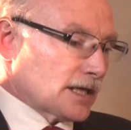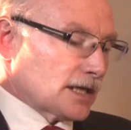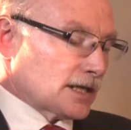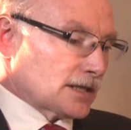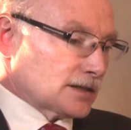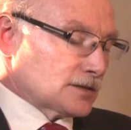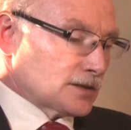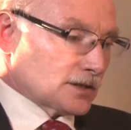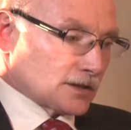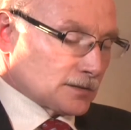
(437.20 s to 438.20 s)
and
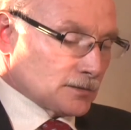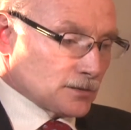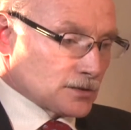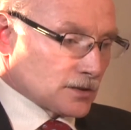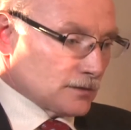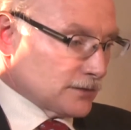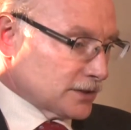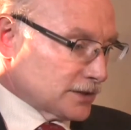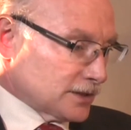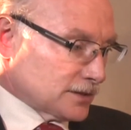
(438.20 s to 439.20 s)
uh, was
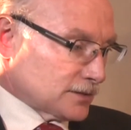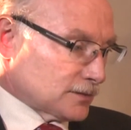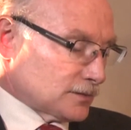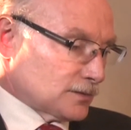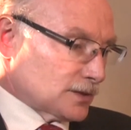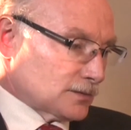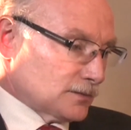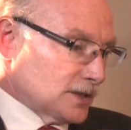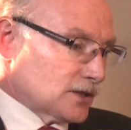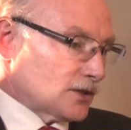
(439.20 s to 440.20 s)
converted into what
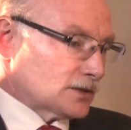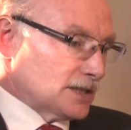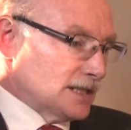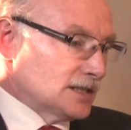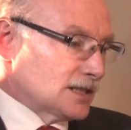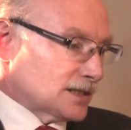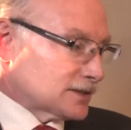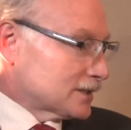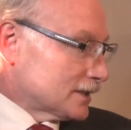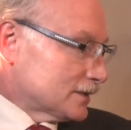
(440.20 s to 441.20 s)
we call HeLa
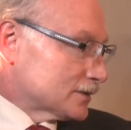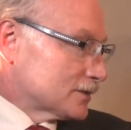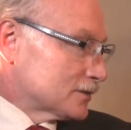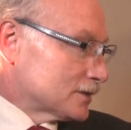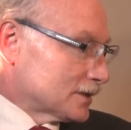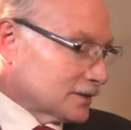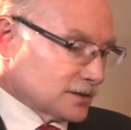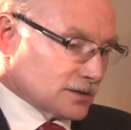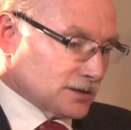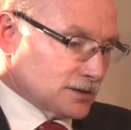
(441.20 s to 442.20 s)
cells using mm-hmm.
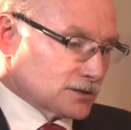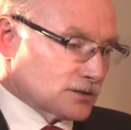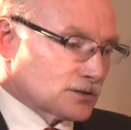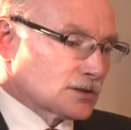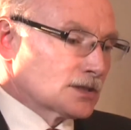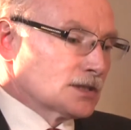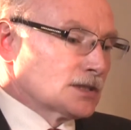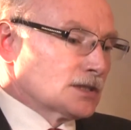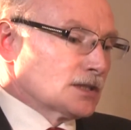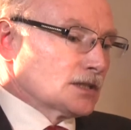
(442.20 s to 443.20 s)
her initials,
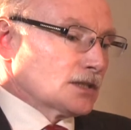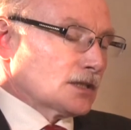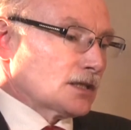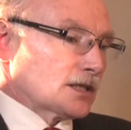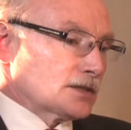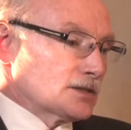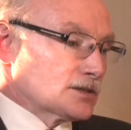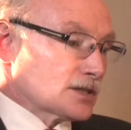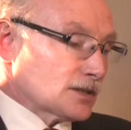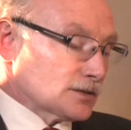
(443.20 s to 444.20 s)
and
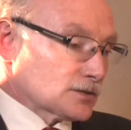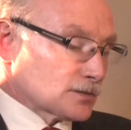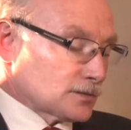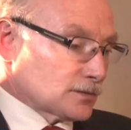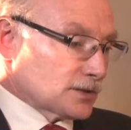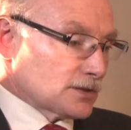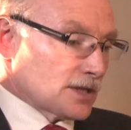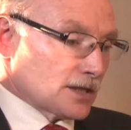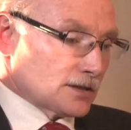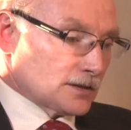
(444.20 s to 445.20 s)
these cells were
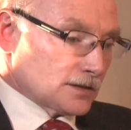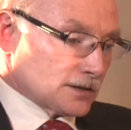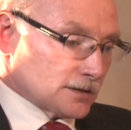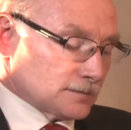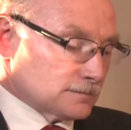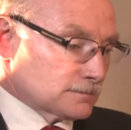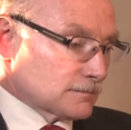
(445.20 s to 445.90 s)
then um,